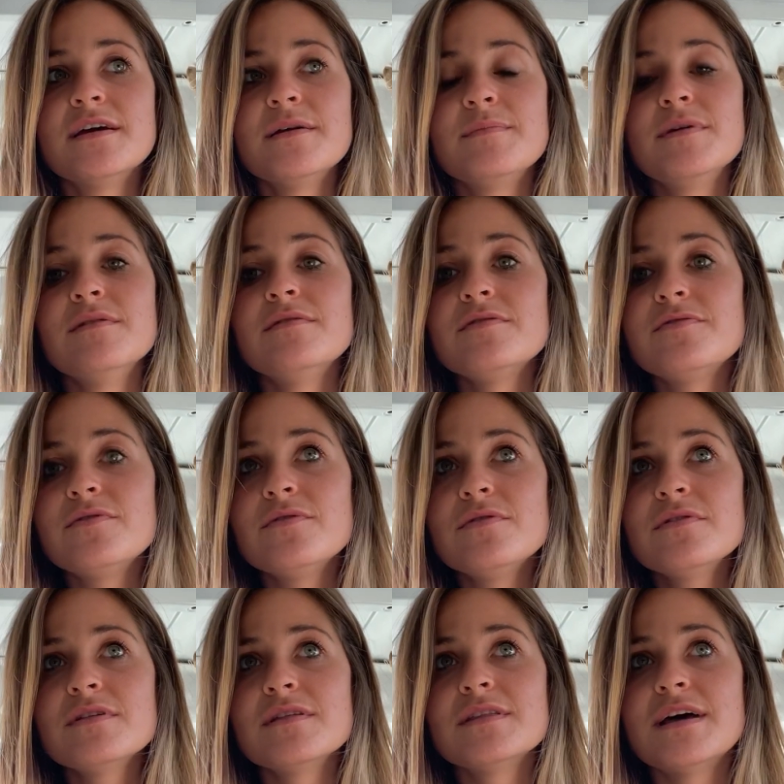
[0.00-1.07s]

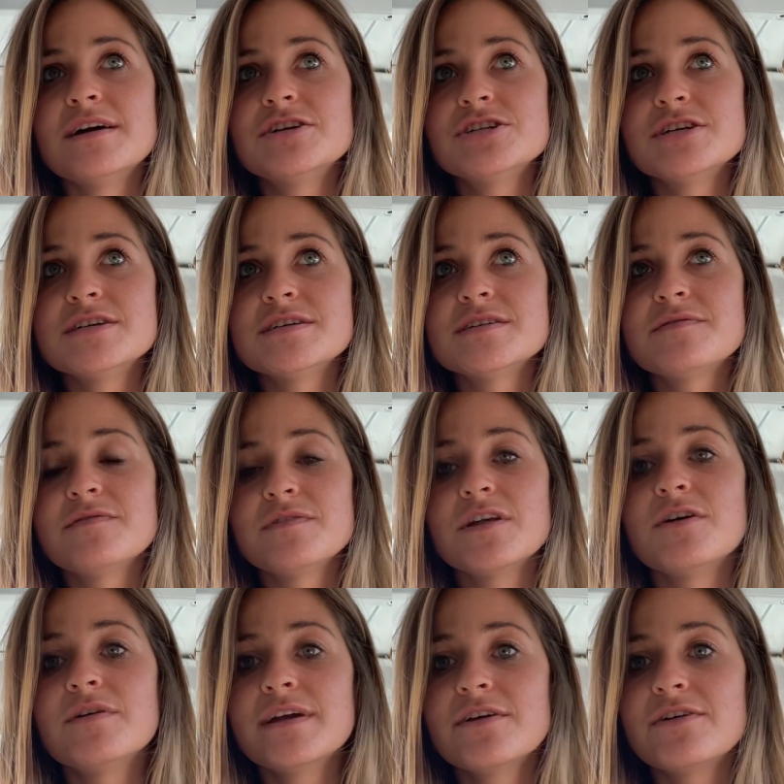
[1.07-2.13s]
beautiful, luscious,
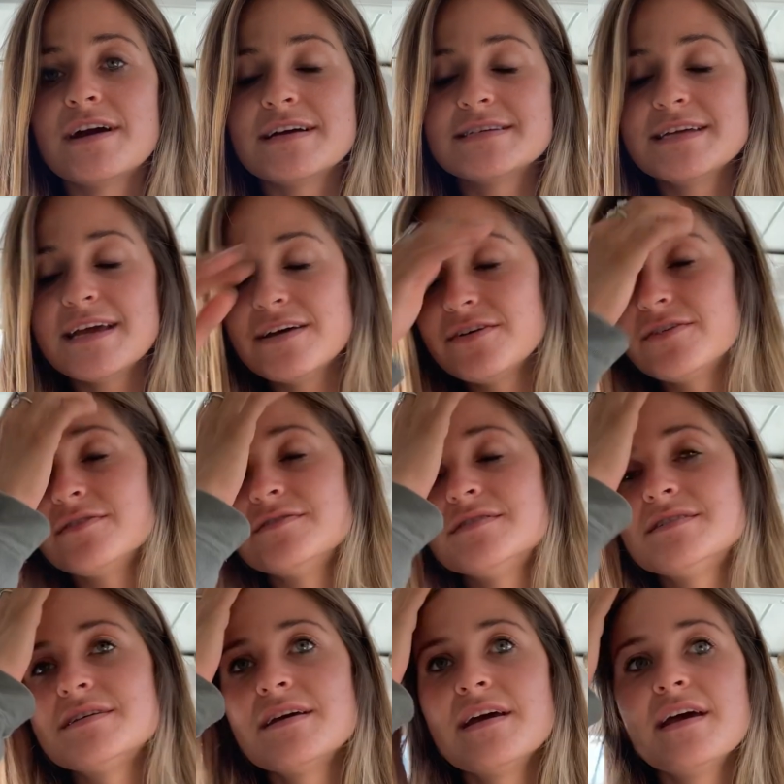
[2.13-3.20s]
flowing grassy
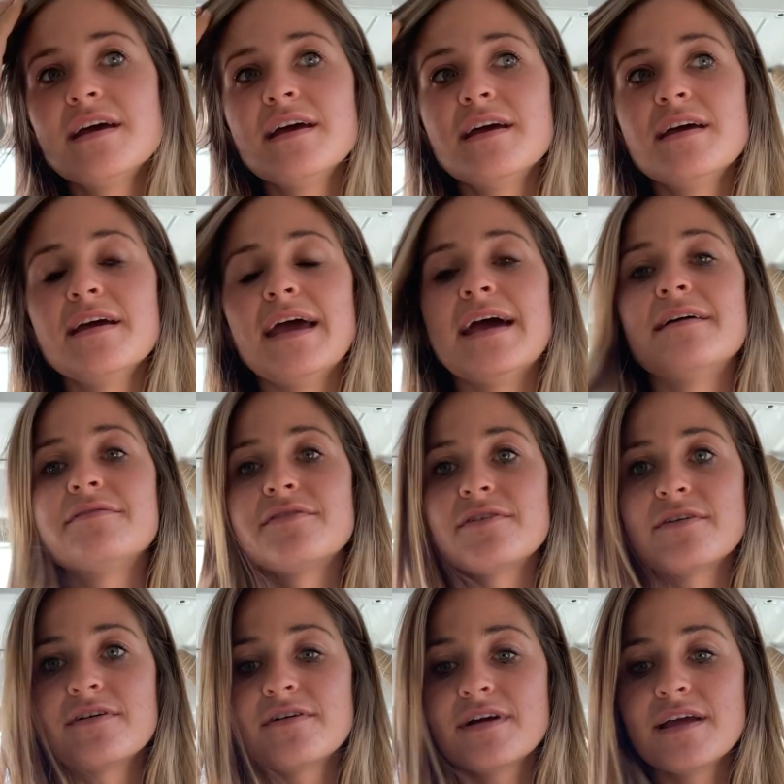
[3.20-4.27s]
hills ever.